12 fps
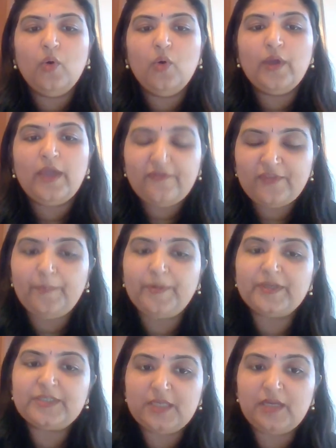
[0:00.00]
If the
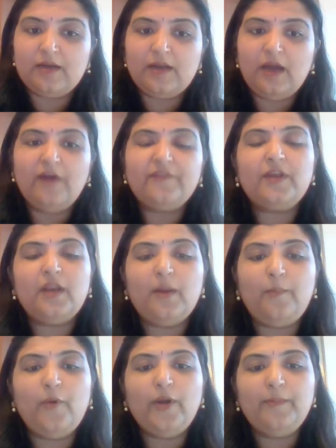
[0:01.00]
person after
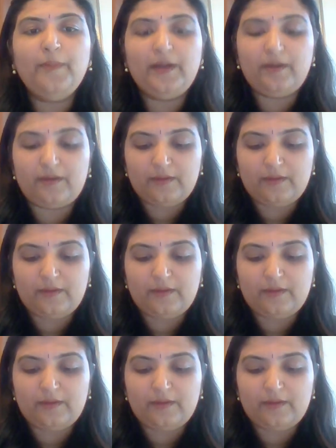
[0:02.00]
appointment,